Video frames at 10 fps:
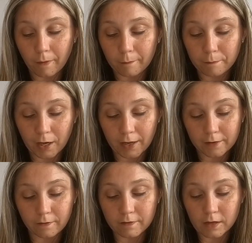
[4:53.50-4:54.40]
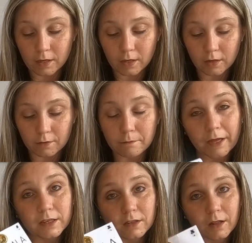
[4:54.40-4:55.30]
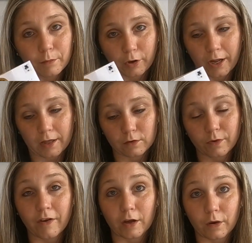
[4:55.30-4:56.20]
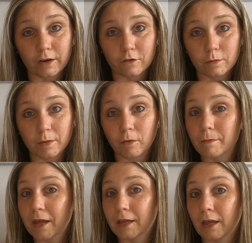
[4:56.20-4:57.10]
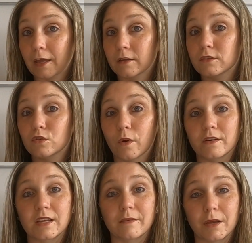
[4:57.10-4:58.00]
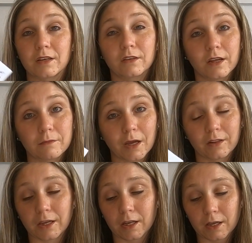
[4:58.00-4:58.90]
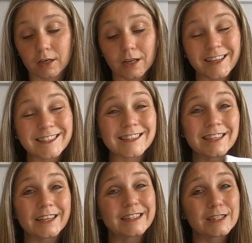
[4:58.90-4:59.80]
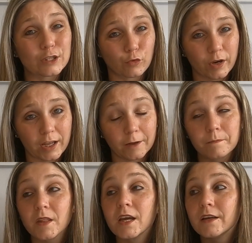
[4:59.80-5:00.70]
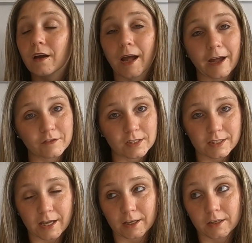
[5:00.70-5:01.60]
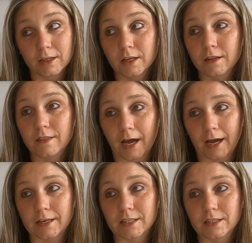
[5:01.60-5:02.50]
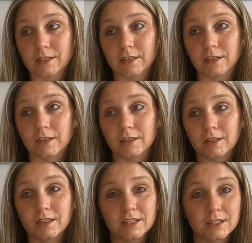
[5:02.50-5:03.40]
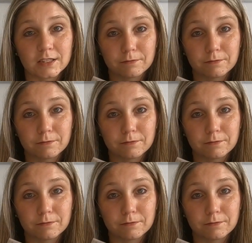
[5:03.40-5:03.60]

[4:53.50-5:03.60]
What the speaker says: but the Mandala brand, we've had quite a few people making squares out of mandala and mailing it in, and it's a size 3. Now I have to say that this is